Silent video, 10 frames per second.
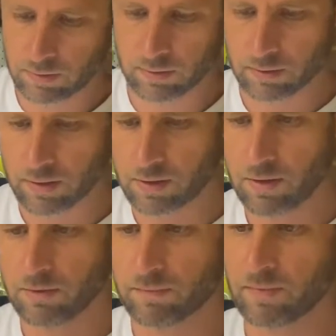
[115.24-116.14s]
Like
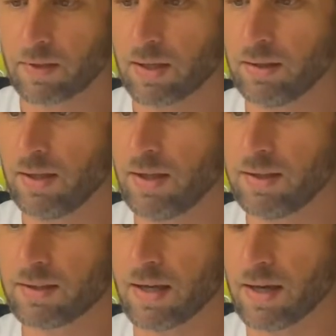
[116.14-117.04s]
so. And
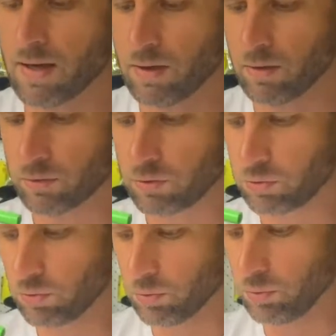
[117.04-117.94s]
there's
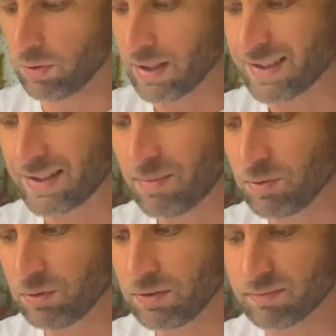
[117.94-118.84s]
our tool
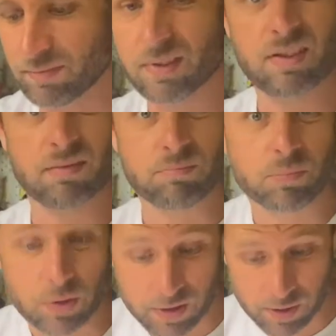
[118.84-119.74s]
assembled.
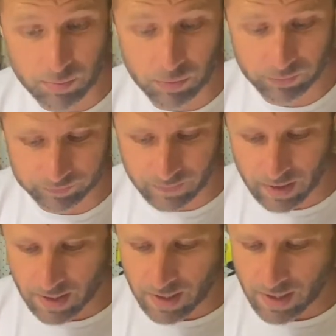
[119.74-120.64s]
Pretty simple.
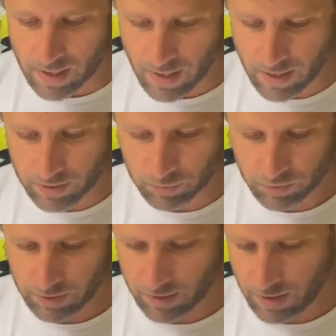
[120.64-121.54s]
And you'll
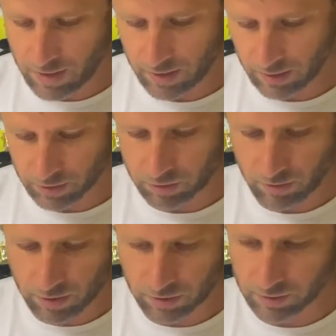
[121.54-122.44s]
see in the
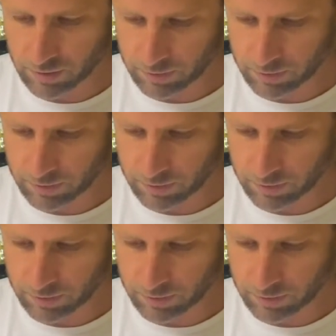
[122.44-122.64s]
instructions,